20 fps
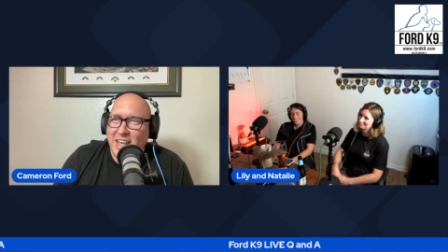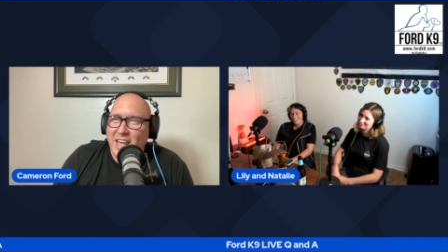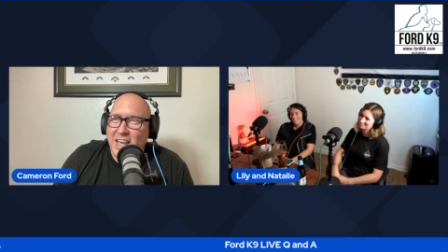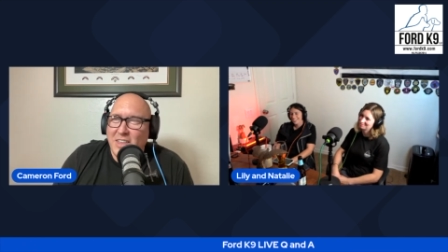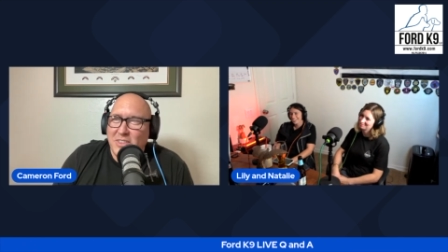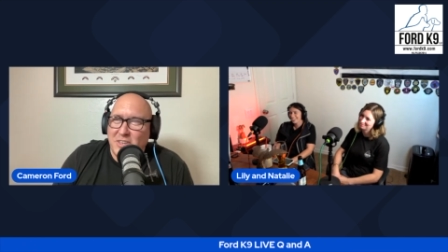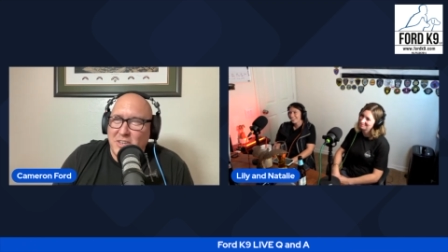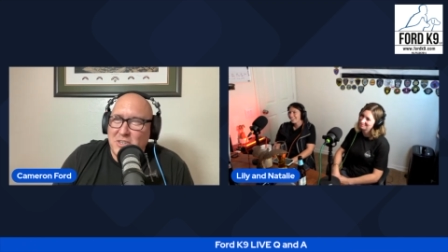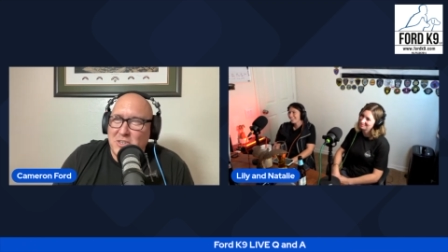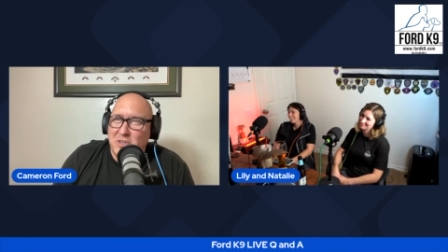
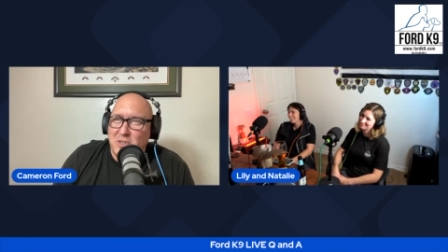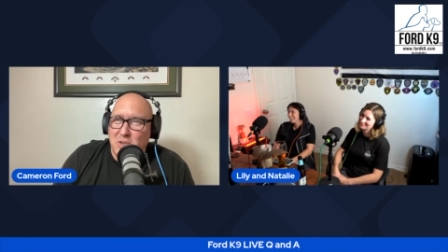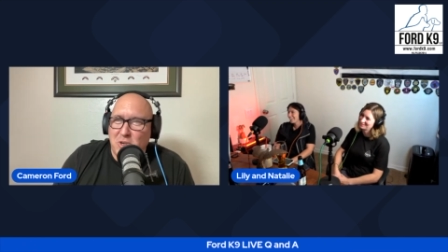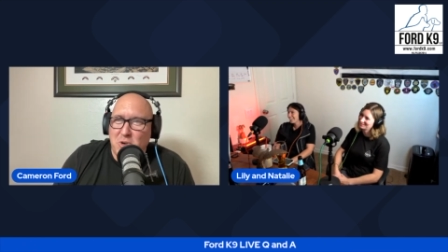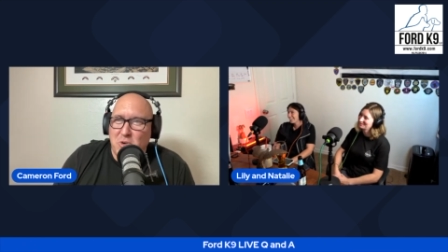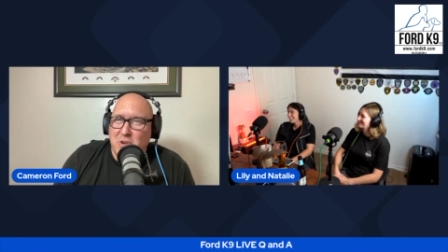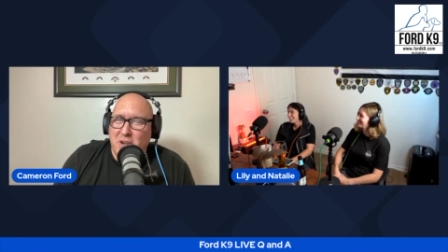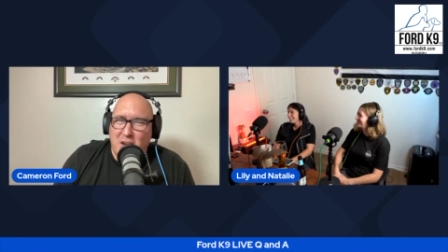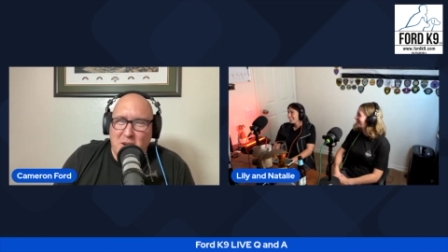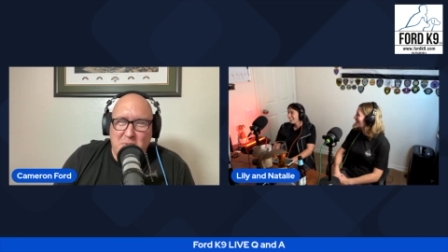This
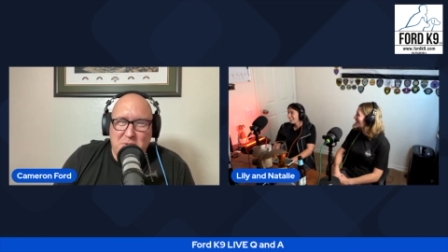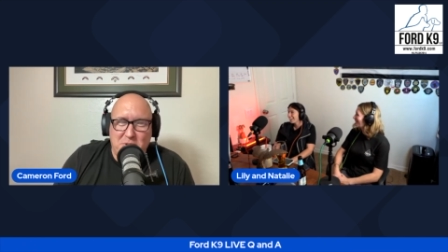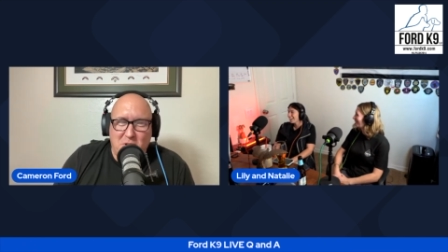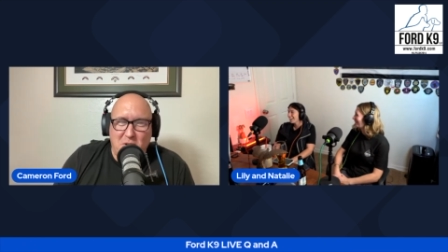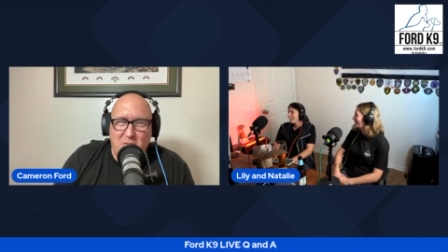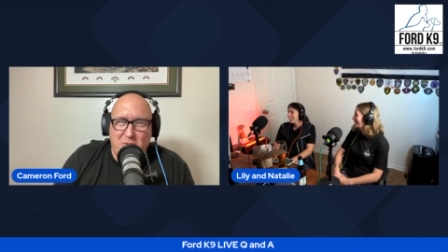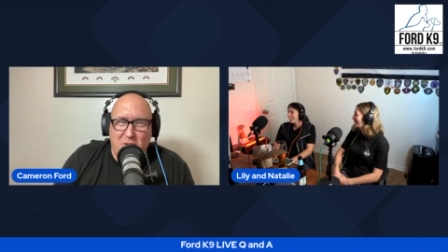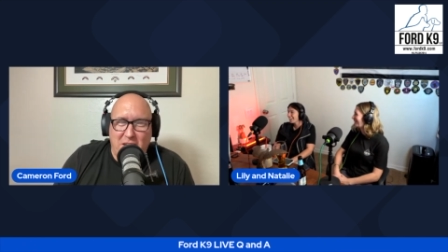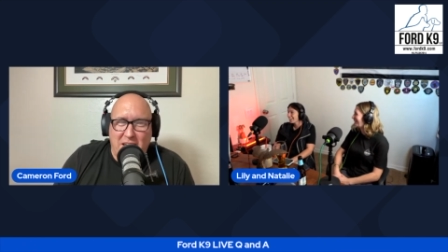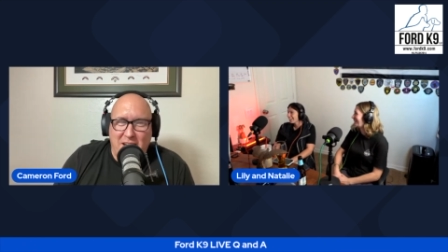dude comes
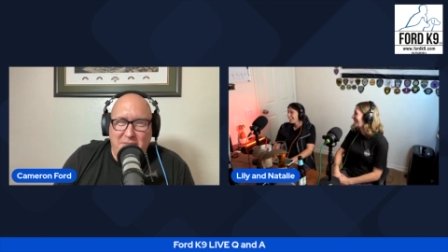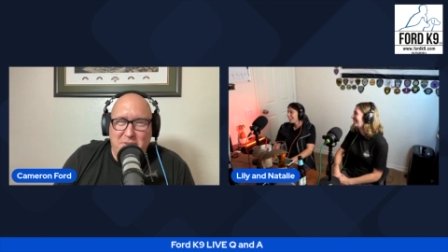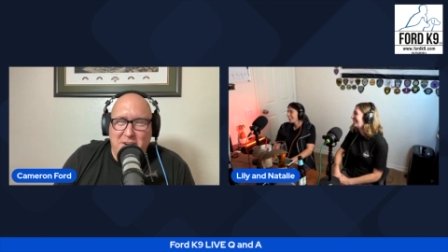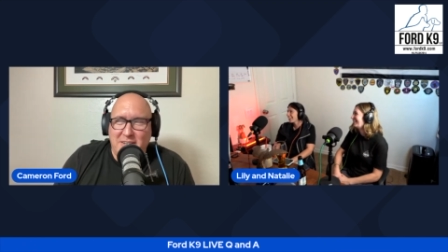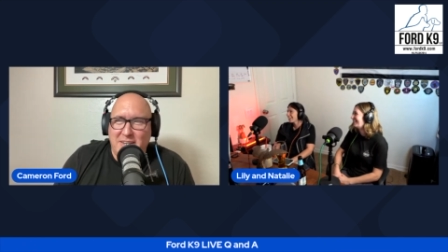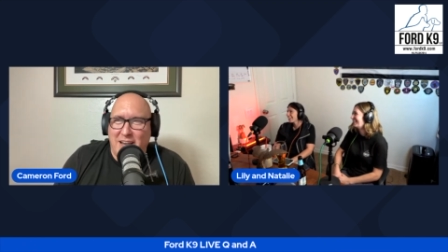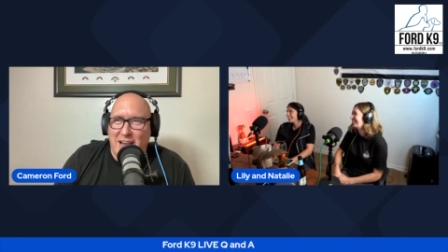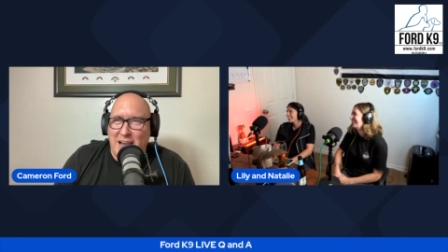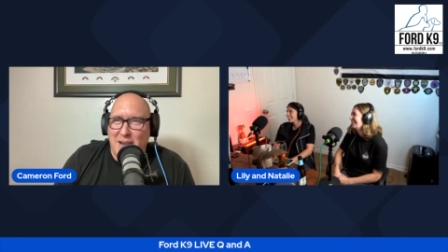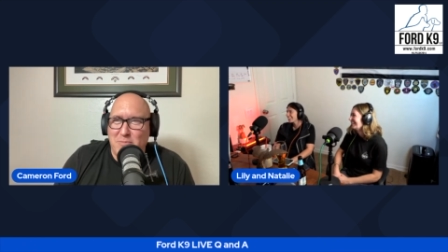over every
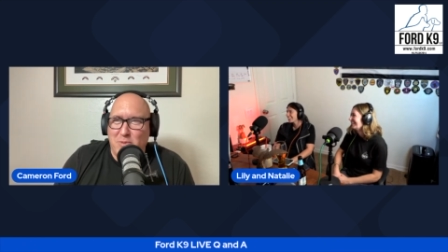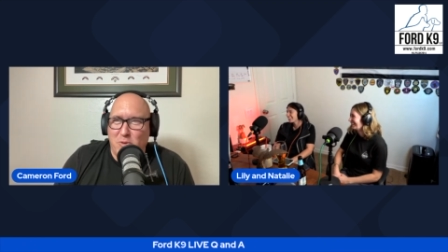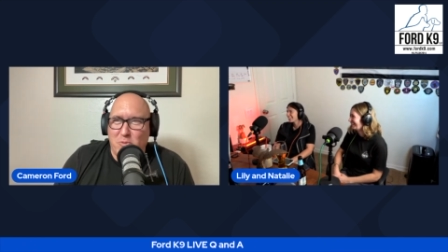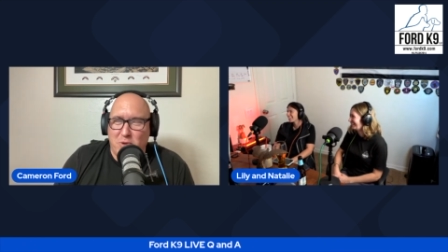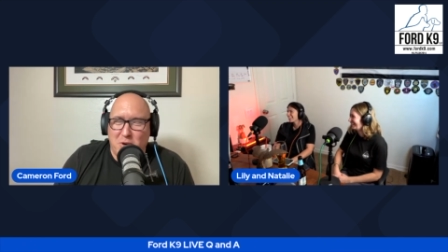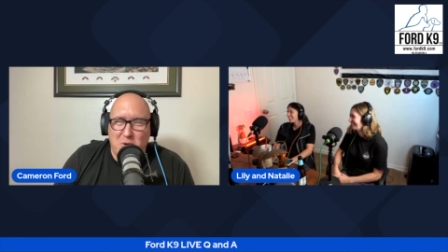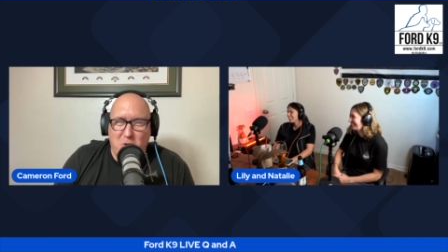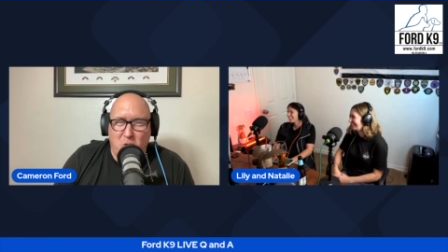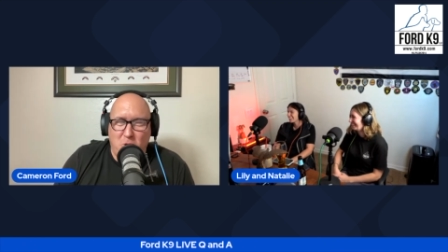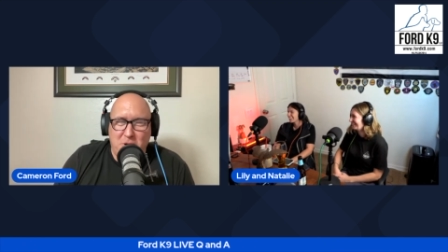time we're
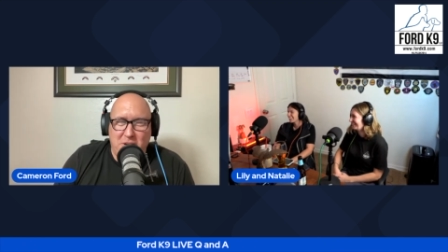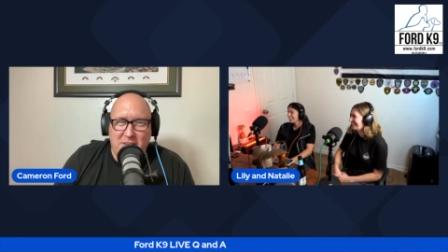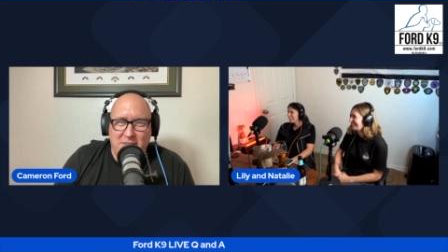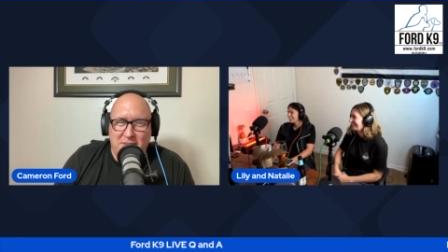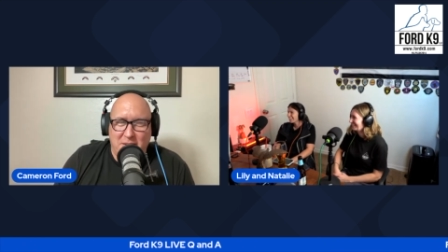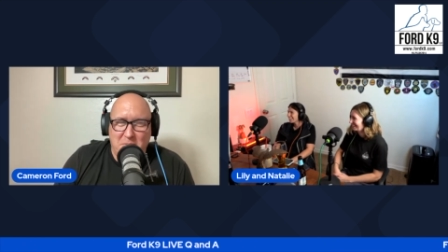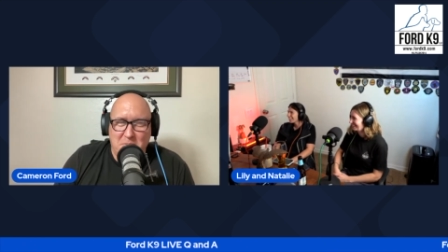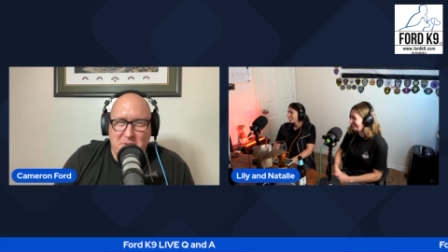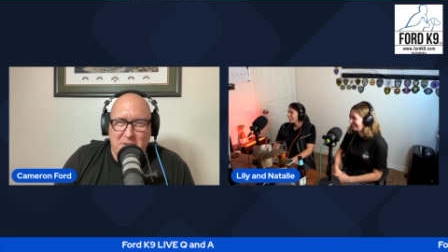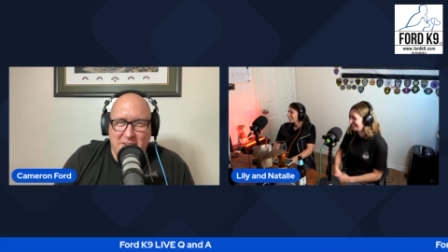recording
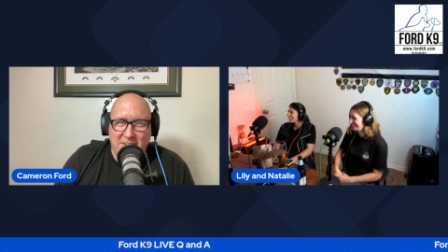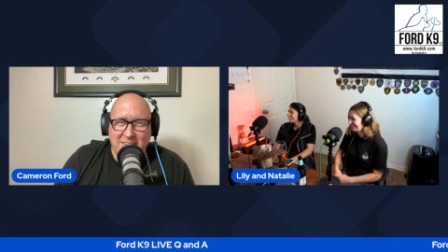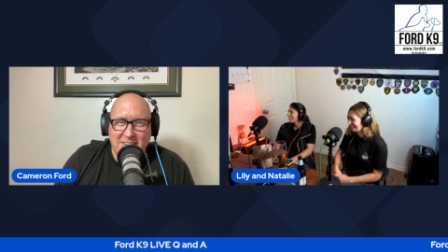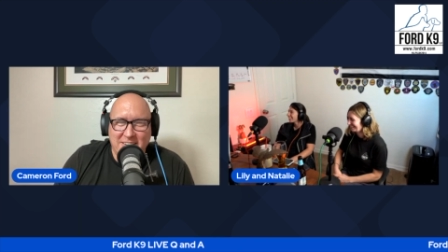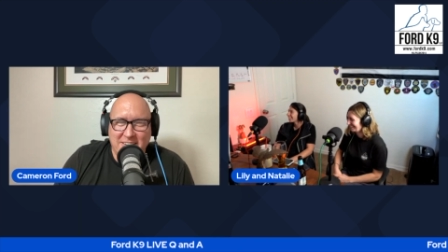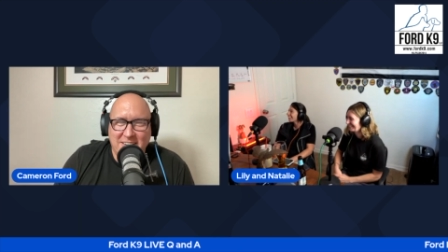something.